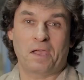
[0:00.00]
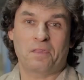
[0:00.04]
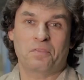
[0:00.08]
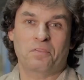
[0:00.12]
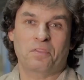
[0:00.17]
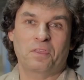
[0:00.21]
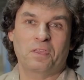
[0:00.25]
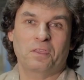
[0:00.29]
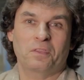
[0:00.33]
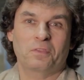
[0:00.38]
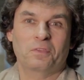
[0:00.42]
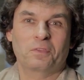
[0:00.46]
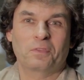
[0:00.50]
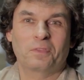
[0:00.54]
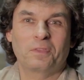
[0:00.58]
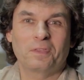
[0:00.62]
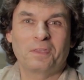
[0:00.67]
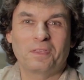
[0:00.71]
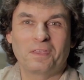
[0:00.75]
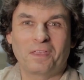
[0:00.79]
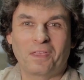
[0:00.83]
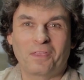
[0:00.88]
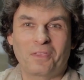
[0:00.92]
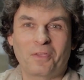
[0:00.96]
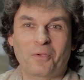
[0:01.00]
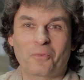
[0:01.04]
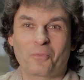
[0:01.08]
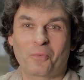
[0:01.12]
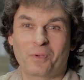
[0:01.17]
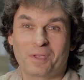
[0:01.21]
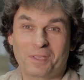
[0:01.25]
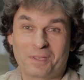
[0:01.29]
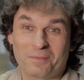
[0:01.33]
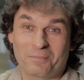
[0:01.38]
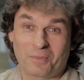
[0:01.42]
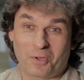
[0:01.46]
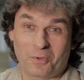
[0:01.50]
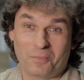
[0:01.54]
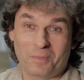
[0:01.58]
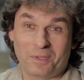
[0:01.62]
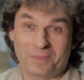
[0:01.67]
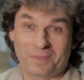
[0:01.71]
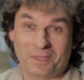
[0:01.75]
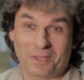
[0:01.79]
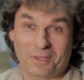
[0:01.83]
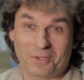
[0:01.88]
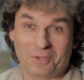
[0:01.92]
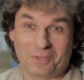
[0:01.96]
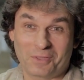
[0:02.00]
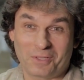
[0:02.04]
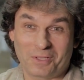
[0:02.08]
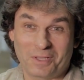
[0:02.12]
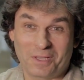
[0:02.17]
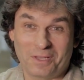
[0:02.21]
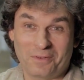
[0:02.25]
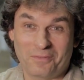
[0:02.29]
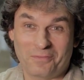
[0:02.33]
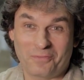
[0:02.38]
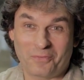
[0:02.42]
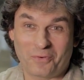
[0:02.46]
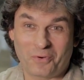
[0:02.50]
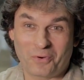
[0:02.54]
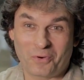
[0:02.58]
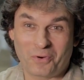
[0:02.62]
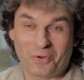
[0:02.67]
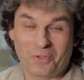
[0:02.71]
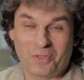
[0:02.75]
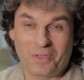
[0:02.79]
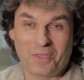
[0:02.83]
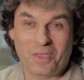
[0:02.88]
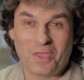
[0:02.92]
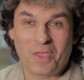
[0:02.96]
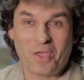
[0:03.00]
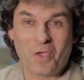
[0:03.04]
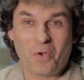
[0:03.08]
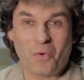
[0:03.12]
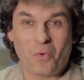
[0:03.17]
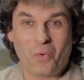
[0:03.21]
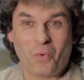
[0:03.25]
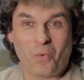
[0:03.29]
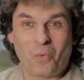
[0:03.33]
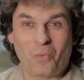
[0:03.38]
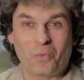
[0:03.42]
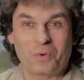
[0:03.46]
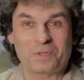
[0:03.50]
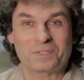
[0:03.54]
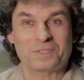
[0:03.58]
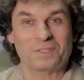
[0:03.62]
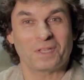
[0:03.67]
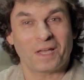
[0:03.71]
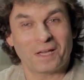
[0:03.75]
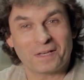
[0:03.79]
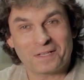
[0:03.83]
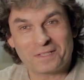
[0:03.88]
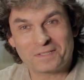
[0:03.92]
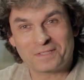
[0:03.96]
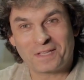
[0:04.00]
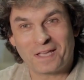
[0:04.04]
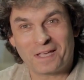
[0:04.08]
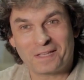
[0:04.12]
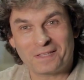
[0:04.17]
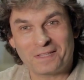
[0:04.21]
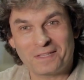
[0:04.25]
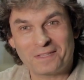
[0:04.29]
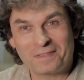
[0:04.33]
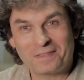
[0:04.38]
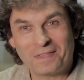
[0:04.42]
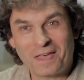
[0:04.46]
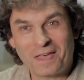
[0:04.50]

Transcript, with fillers: I think the eureka moment that you're looking for was not exactly